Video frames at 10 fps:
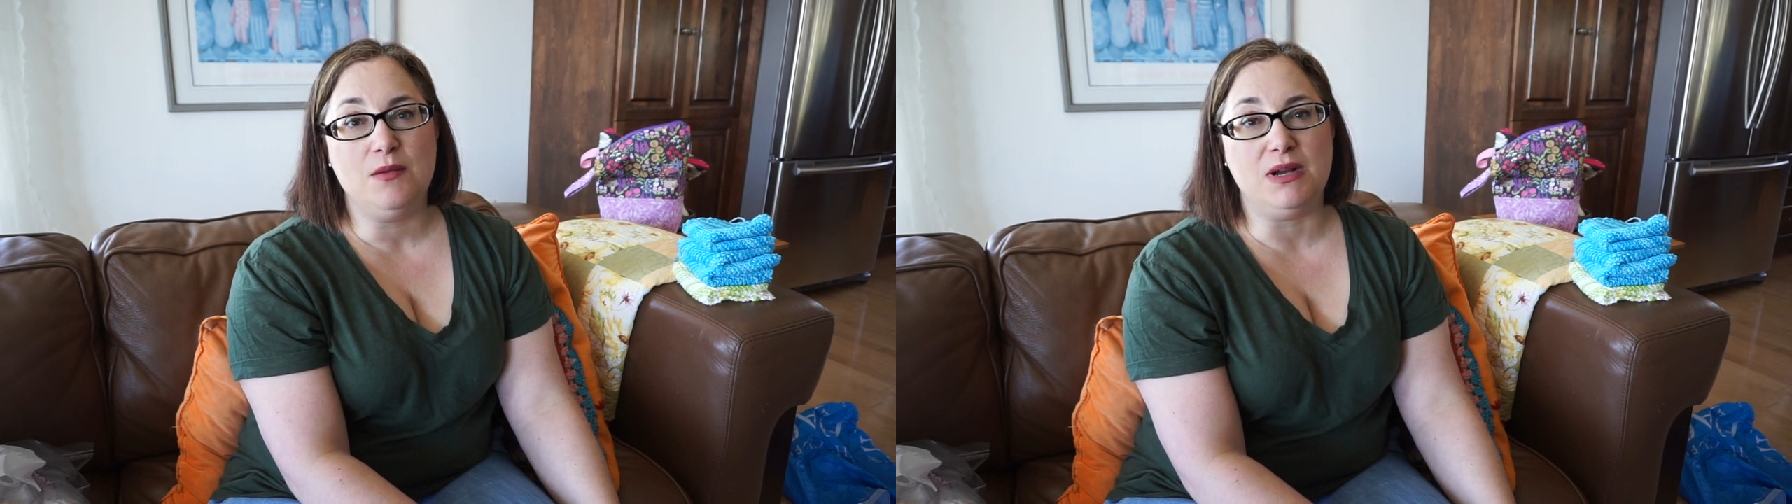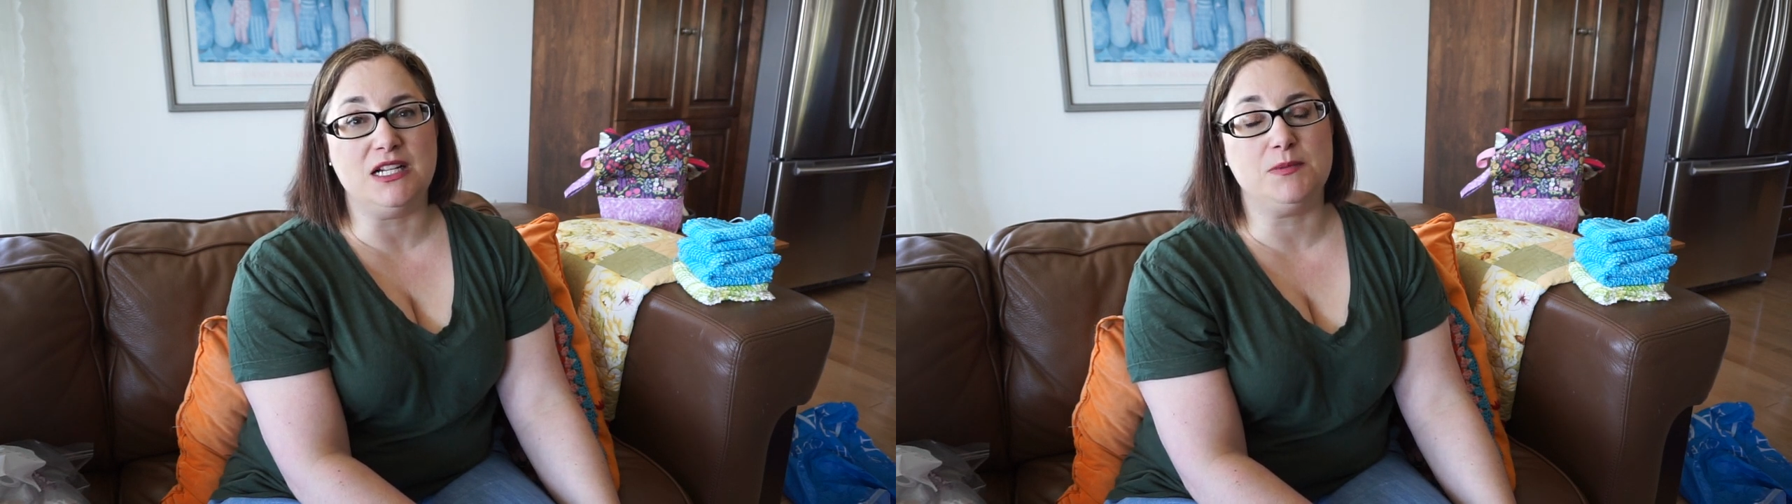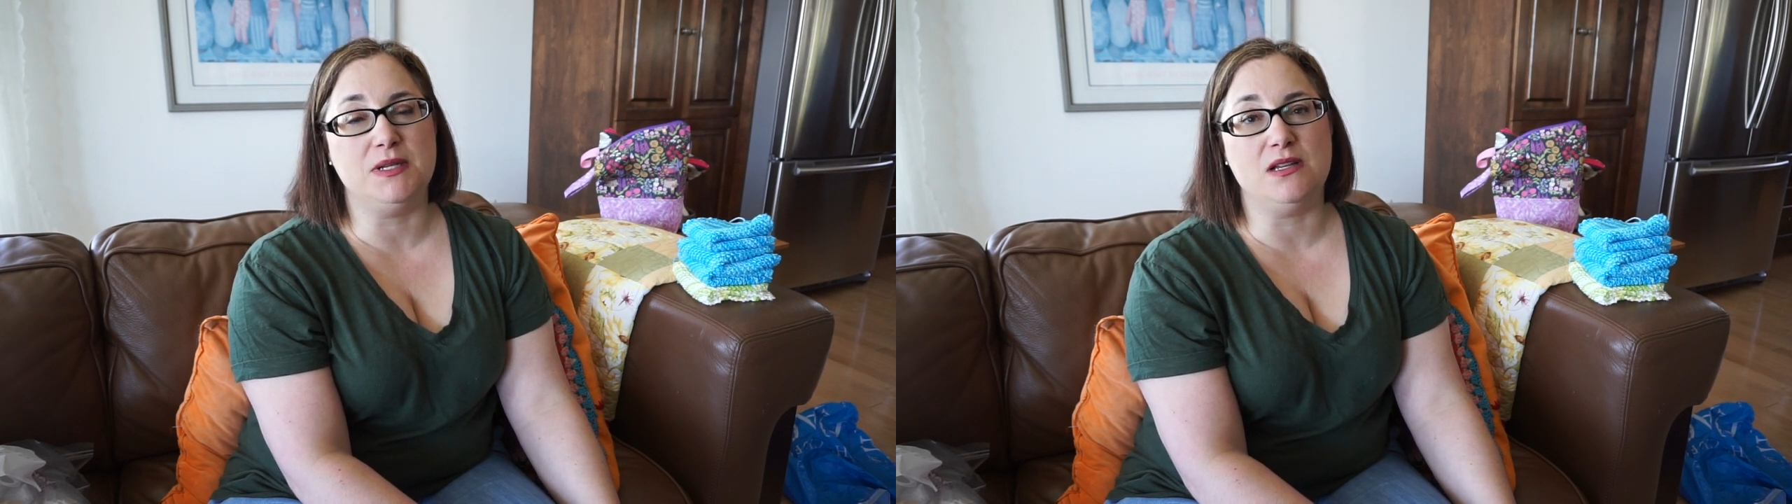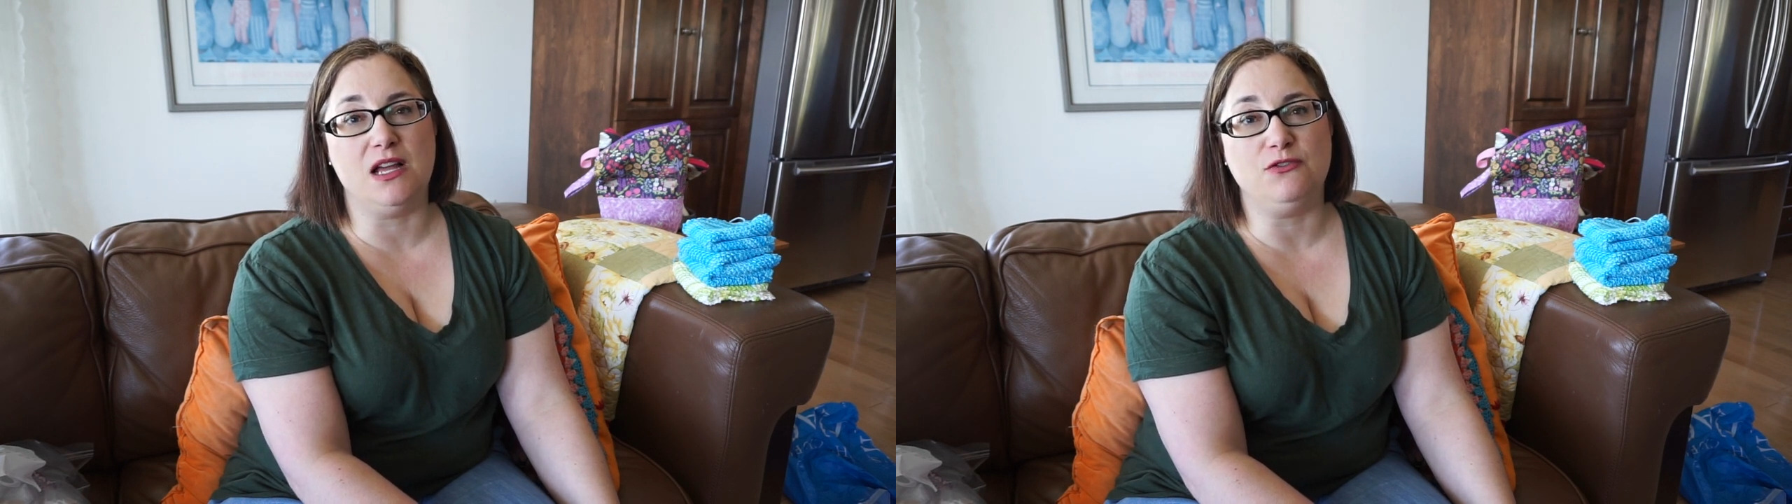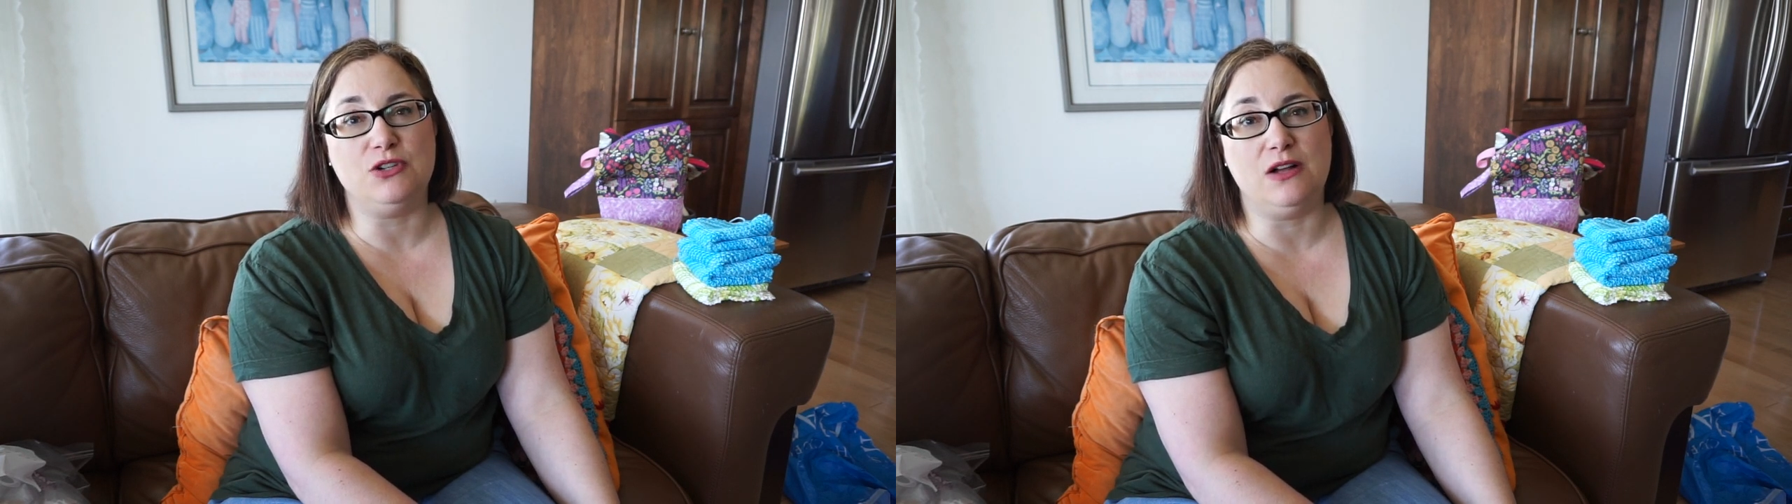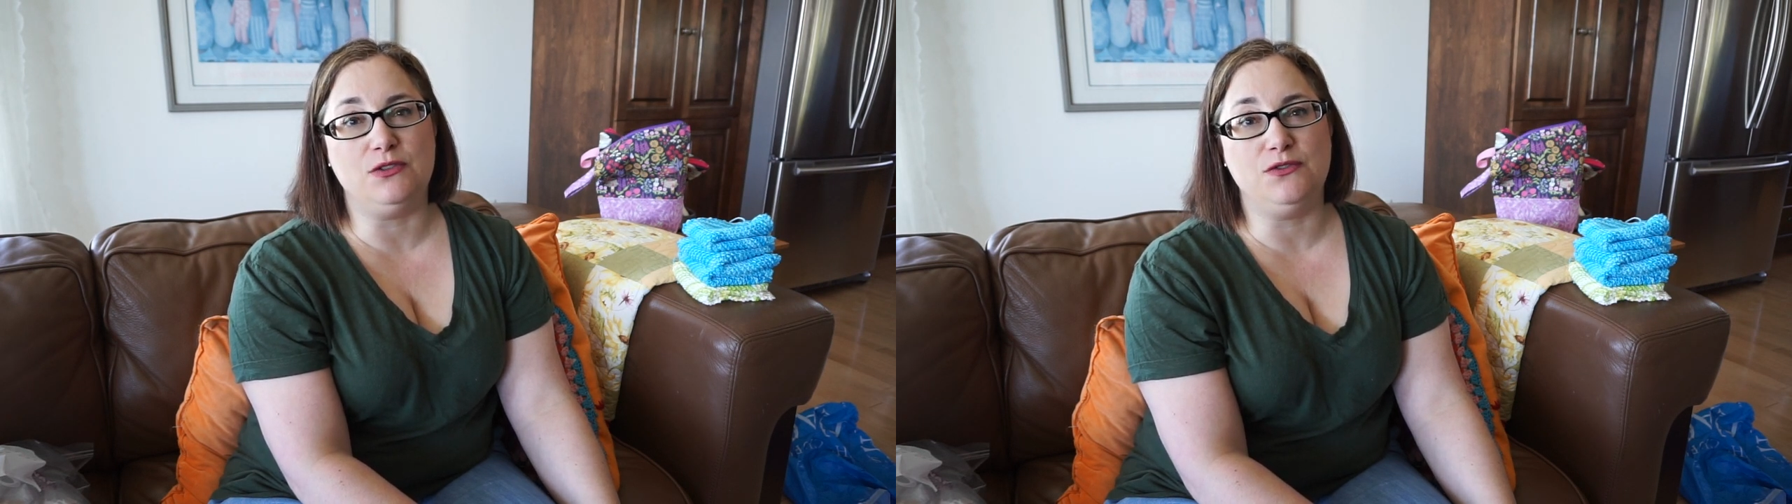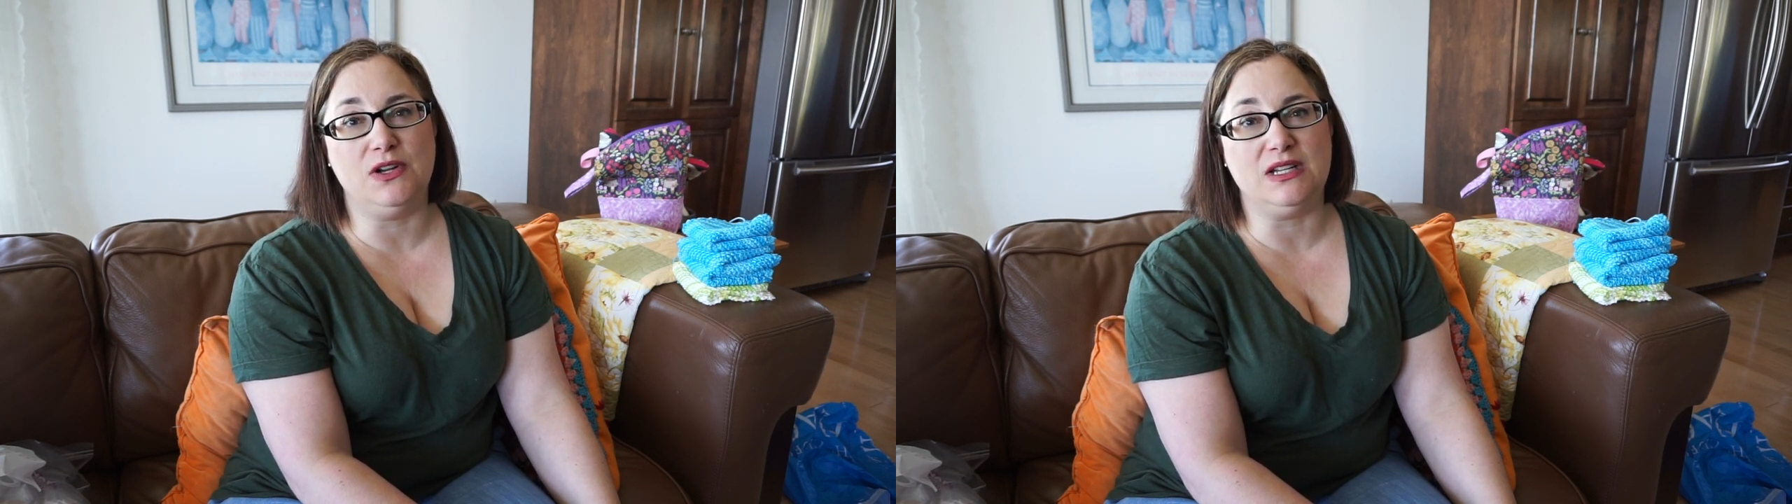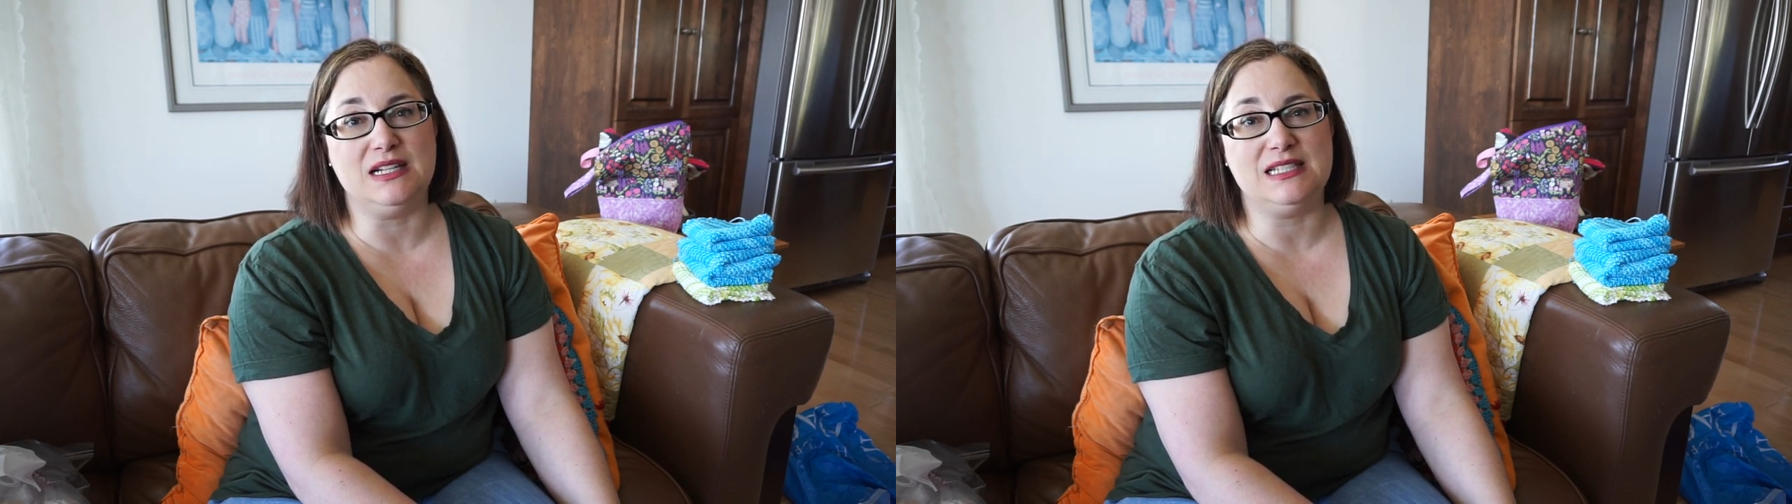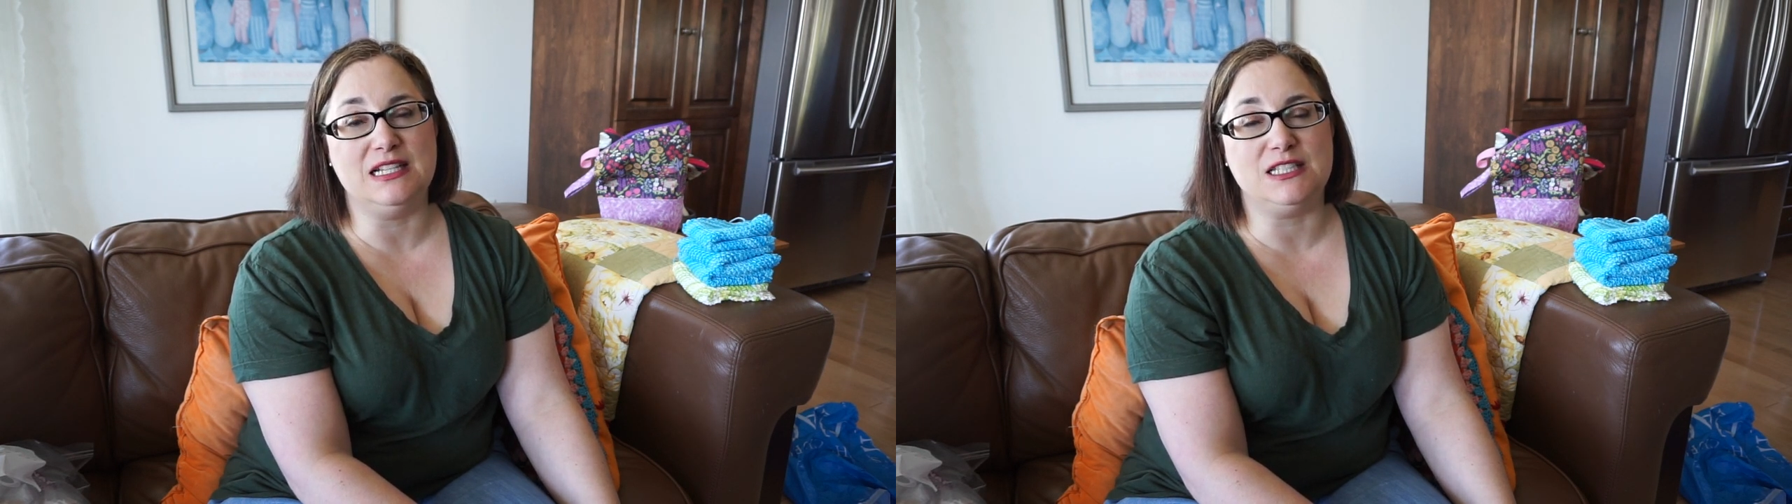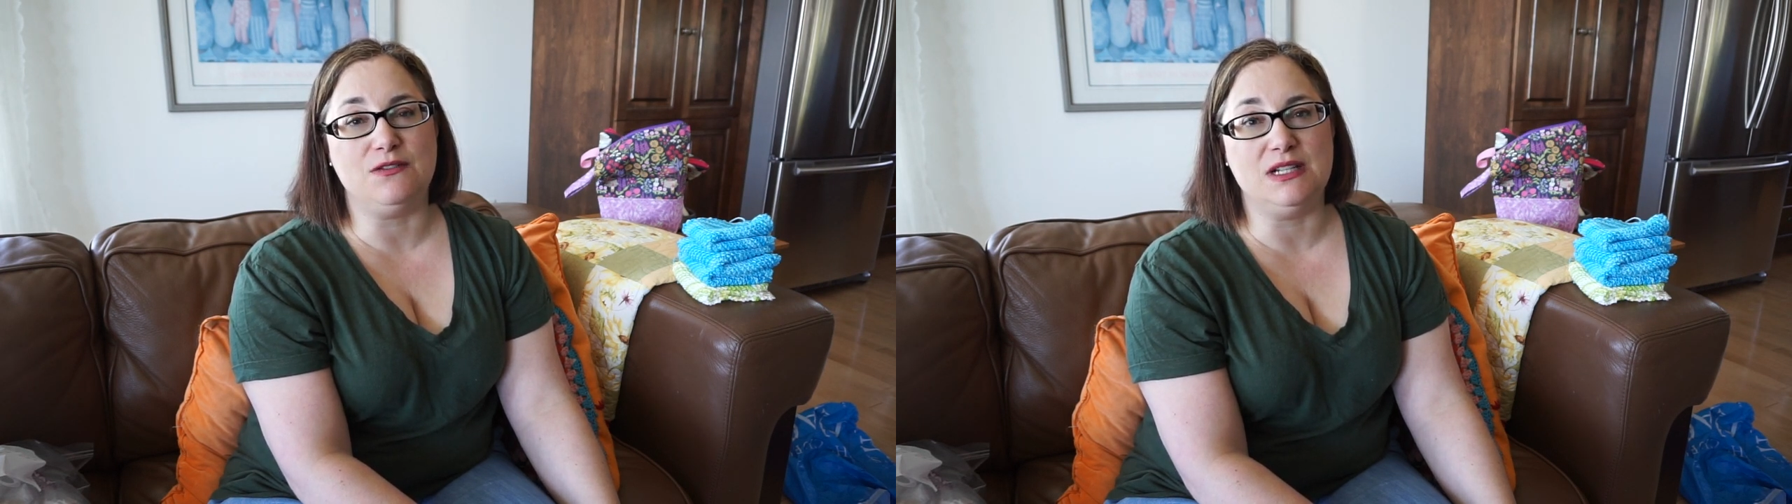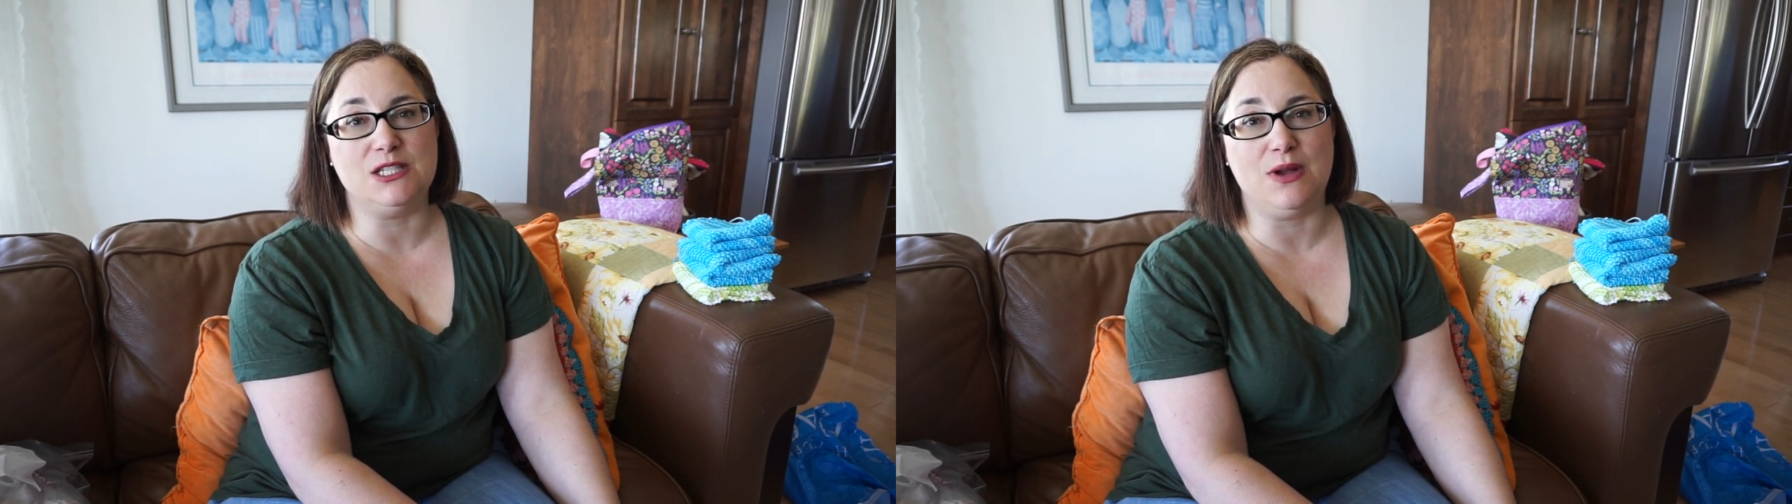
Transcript: my husband and I have traveled fairly extensively,